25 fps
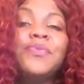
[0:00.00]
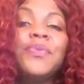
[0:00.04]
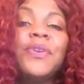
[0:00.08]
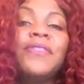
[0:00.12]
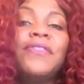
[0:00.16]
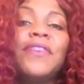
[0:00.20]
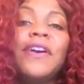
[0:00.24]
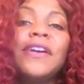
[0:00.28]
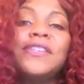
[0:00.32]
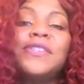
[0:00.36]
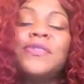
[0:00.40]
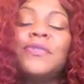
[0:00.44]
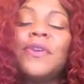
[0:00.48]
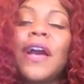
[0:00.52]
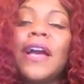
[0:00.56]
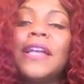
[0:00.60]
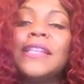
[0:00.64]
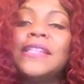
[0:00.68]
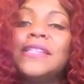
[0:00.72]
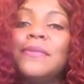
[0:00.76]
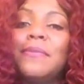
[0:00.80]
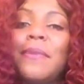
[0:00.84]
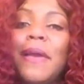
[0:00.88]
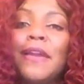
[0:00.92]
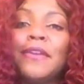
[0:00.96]
we've also
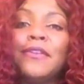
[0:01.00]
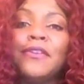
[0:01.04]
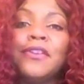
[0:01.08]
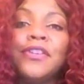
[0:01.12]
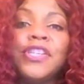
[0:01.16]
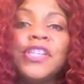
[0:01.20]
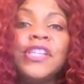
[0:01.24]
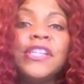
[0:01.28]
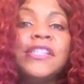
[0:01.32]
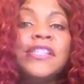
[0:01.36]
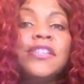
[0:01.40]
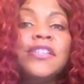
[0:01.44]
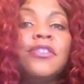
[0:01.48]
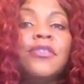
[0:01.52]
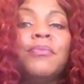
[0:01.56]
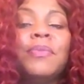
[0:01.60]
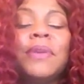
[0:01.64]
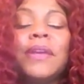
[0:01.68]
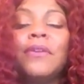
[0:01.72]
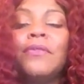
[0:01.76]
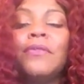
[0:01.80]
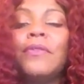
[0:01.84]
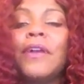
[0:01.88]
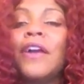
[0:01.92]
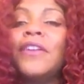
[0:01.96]
got some energies that'll
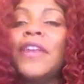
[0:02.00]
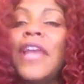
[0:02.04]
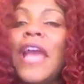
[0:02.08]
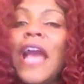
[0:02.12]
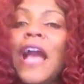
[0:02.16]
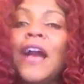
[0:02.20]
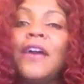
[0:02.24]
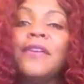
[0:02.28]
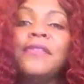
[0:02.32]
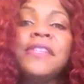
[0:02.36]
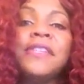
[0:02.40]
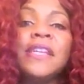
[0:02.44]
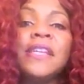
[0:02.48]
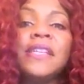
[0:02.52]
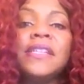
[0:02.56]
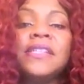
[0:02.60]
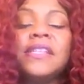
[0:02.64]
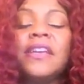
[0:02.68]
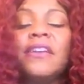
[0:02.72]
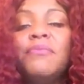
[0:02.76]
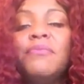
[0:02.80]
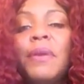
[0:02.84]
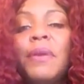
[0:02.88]
be around housing stuff,